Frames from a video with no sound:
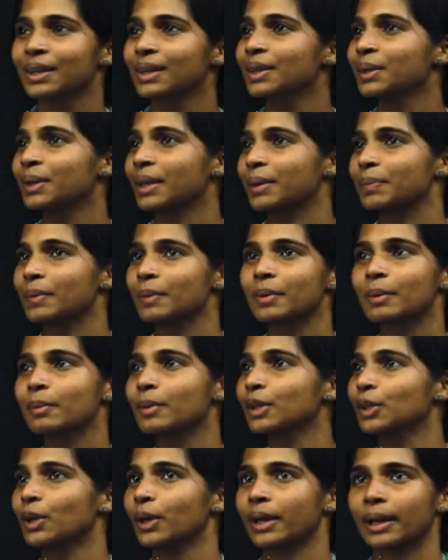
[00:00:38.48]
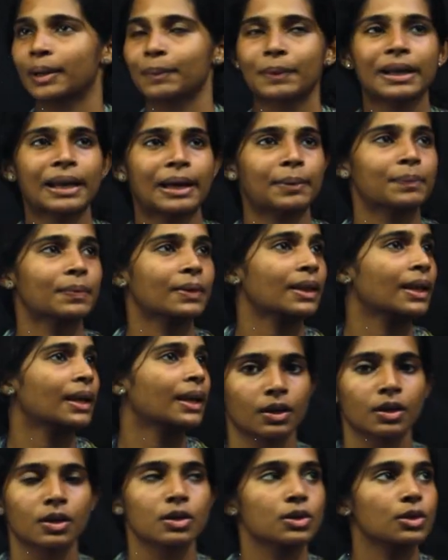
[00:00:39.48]
Okay, appo namukku thodangam alle.
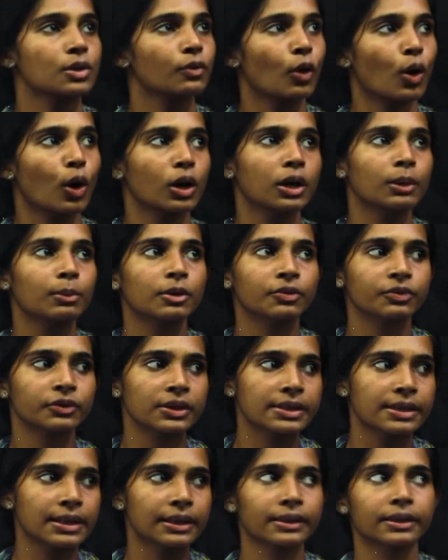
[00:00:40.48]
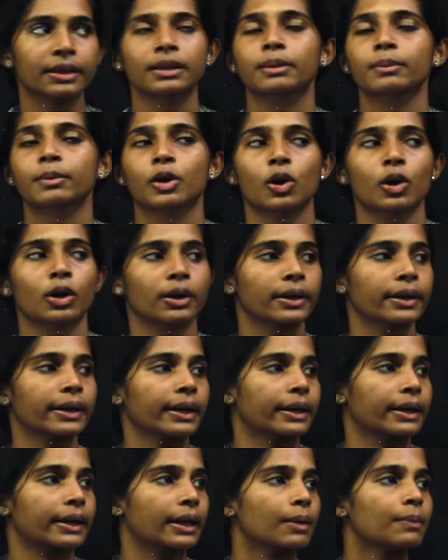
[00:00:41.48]
So volume of the cylinder namukku already
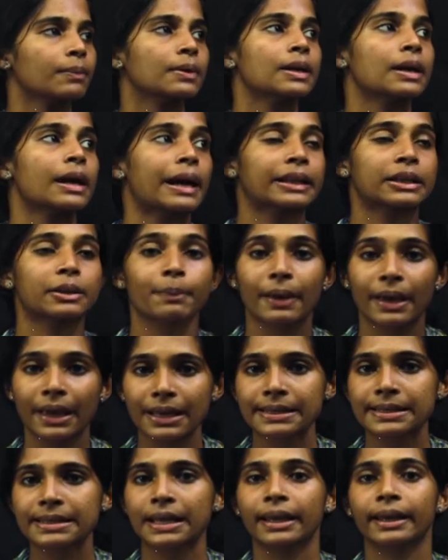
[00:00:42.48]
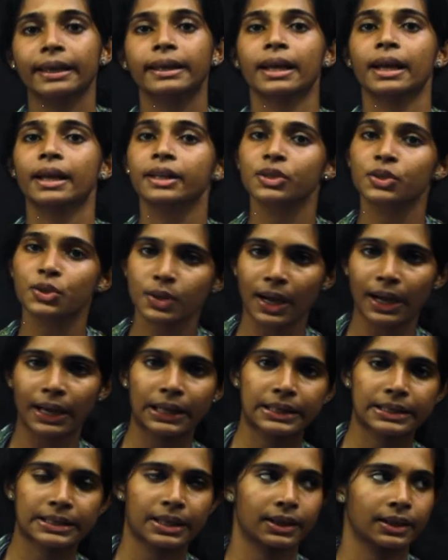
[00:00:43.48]
ariyam, adu base area into
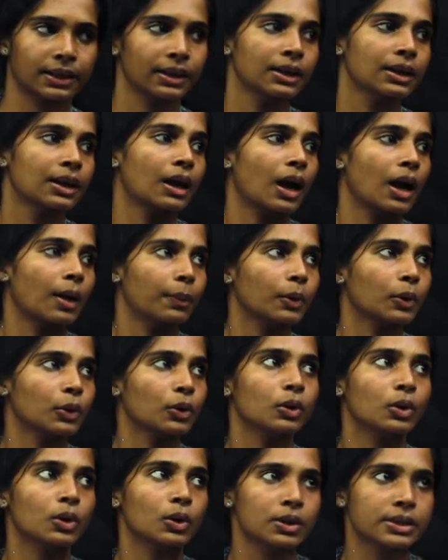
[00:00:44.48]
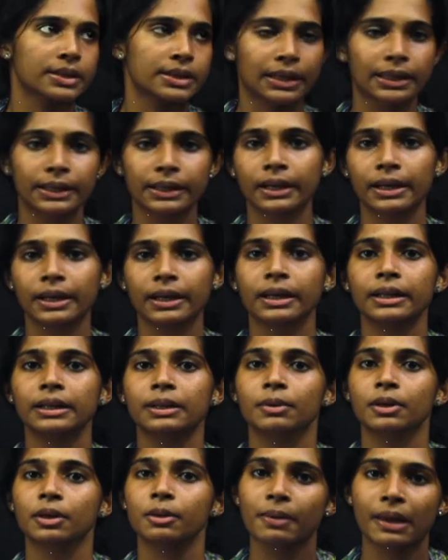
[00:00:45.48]
height aanu. Appo oru cylinder inde
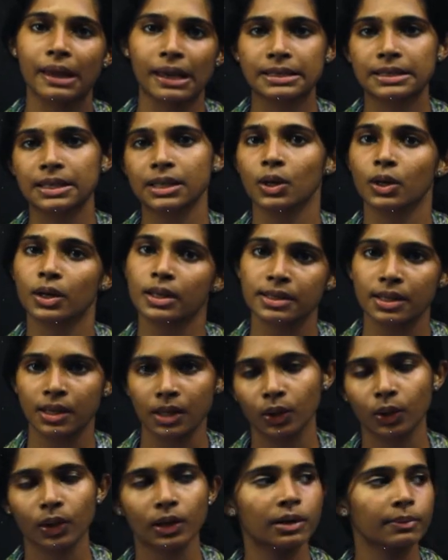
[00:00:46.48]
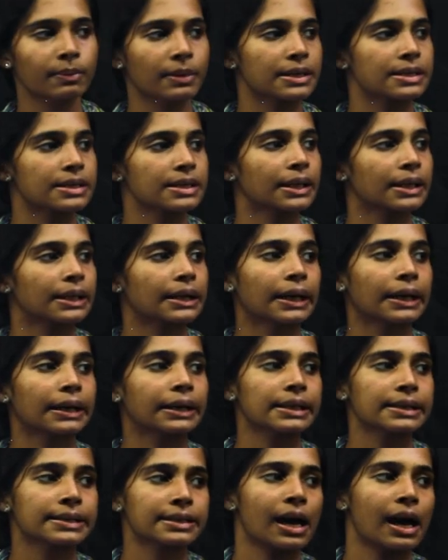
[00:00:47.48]
namukku base il ulla circular base inde
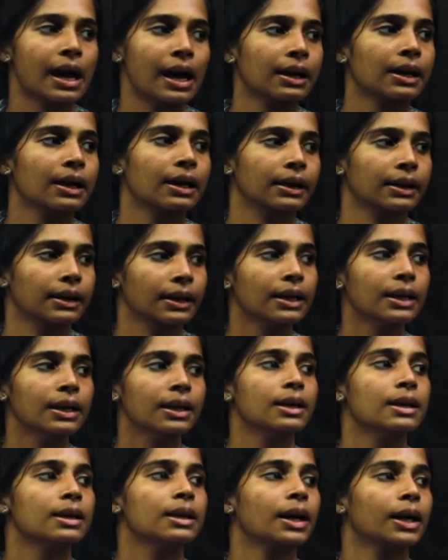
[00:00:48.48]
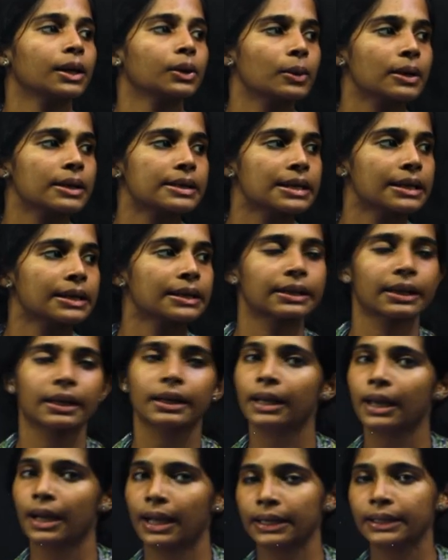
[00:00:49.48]
radius r aanengil, adhole cylinder
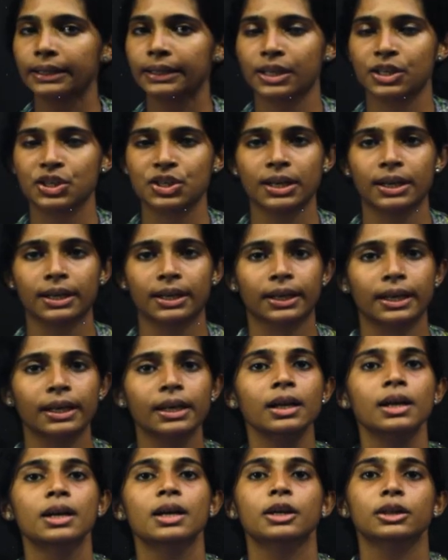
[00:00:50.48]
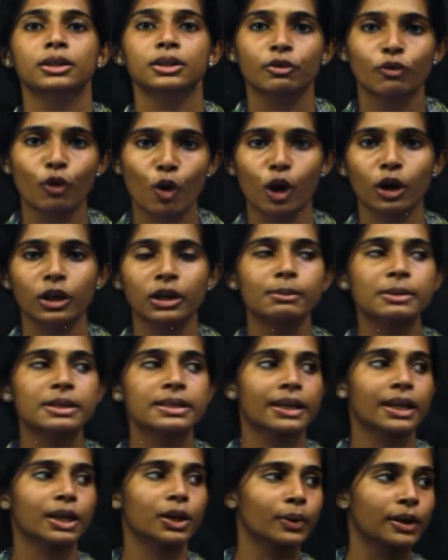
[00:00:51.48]
inde height h aanengil, the volume is
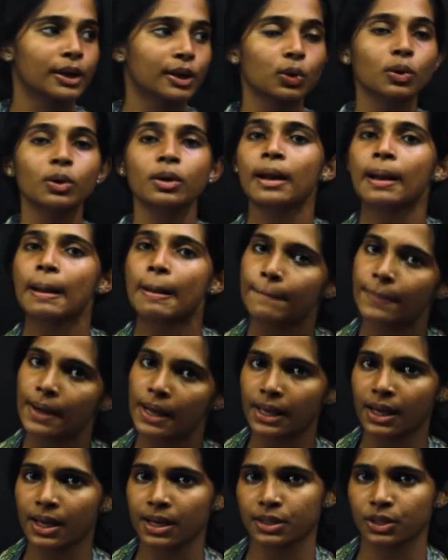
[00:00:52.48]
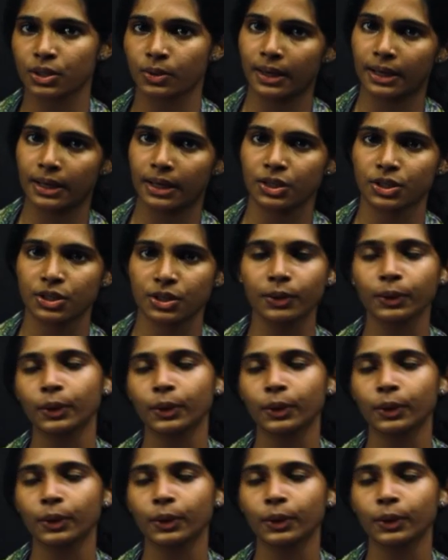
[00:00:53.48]
equal to pi r square h.